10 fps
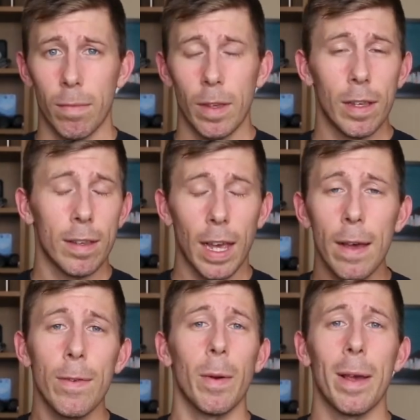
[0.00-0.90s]
It's a
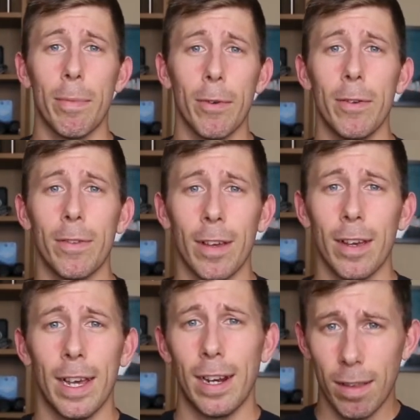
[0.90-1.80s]
heavyweight bruiser
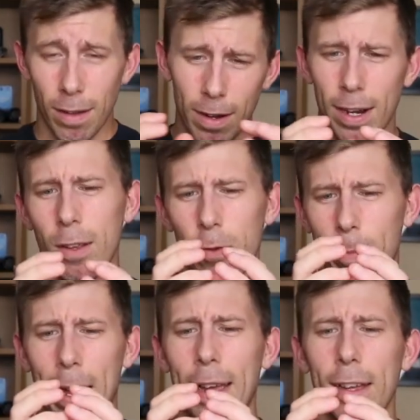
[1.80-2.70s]
in a tiny little
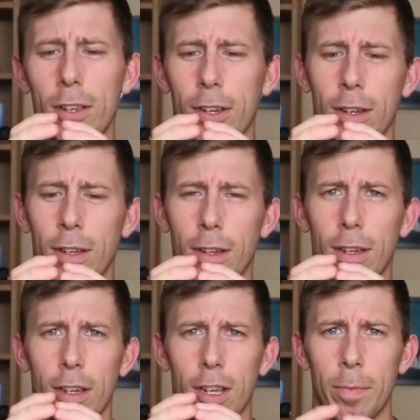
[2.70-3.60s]
package.
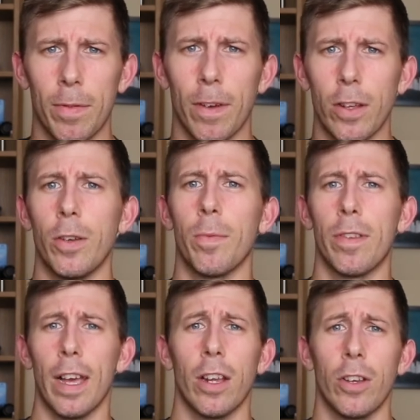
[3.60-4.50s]
It provides you
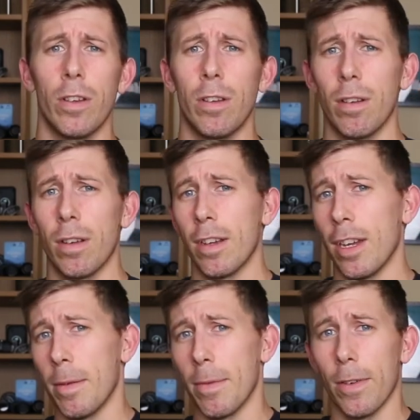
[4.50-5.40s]
protection,
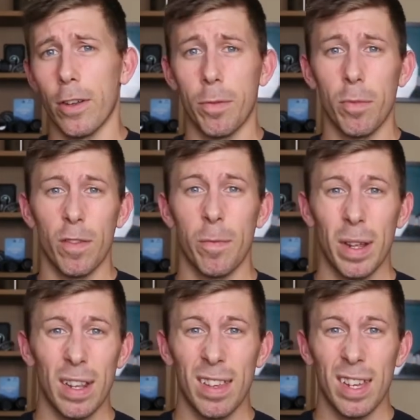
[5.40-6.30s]
provides you
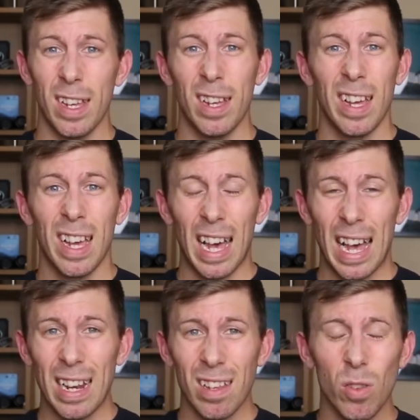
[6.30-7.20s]
manoeuvrability,
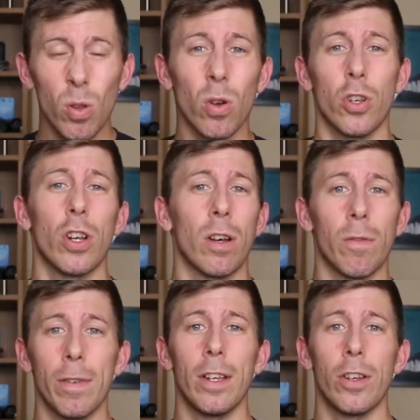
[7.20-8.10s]
and it's not shy on
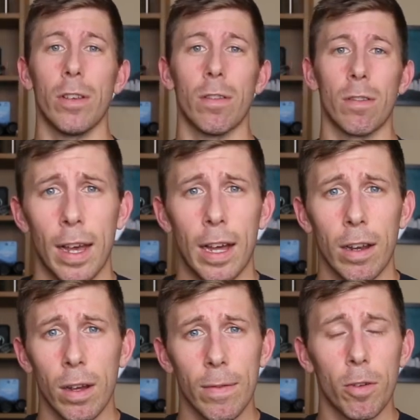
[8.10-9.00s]
features. And
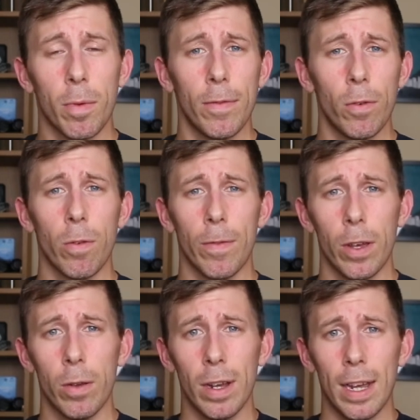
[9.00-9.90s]
I've got my full
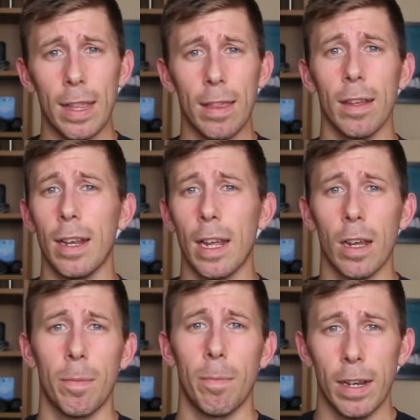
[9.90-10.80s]
review in the link
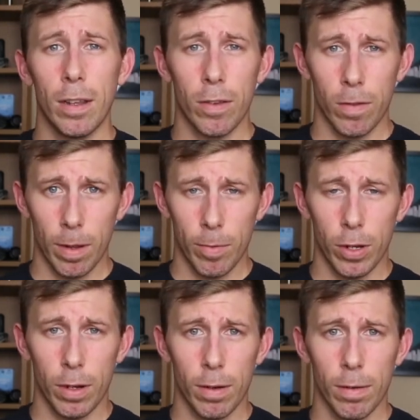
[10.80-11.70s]
in the
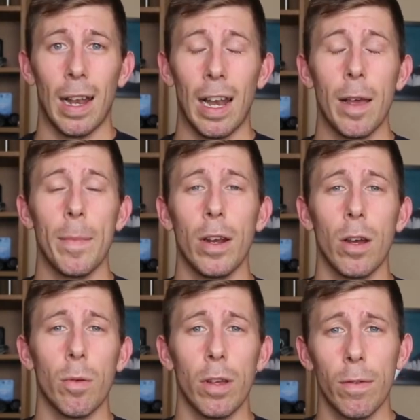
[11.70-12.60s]
description. Let me
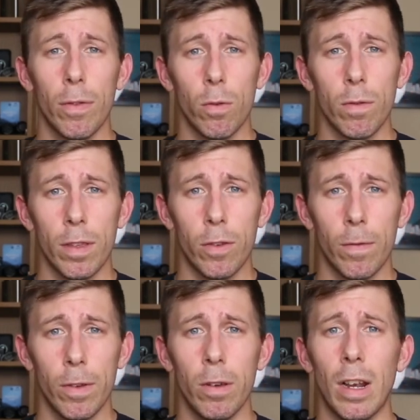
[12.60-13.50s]
know what you thought of this
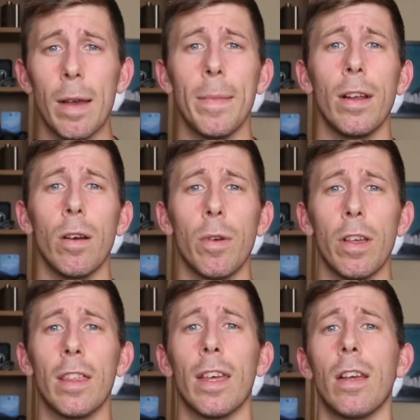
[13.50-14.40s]
review, let me know what you
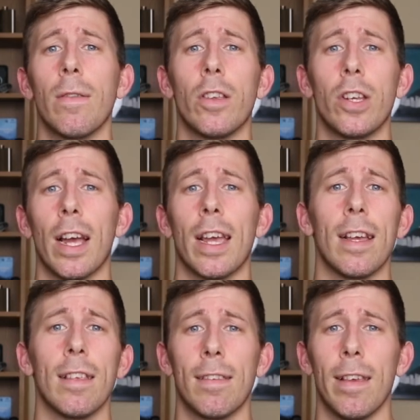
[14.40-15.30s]
think of the jacket
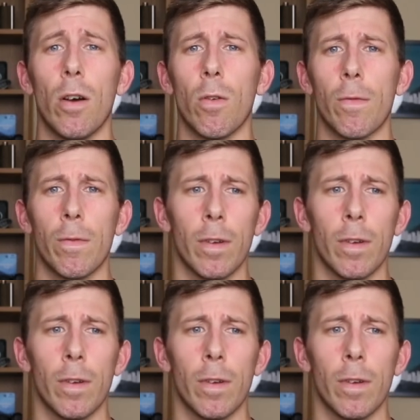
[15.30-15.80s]
itself.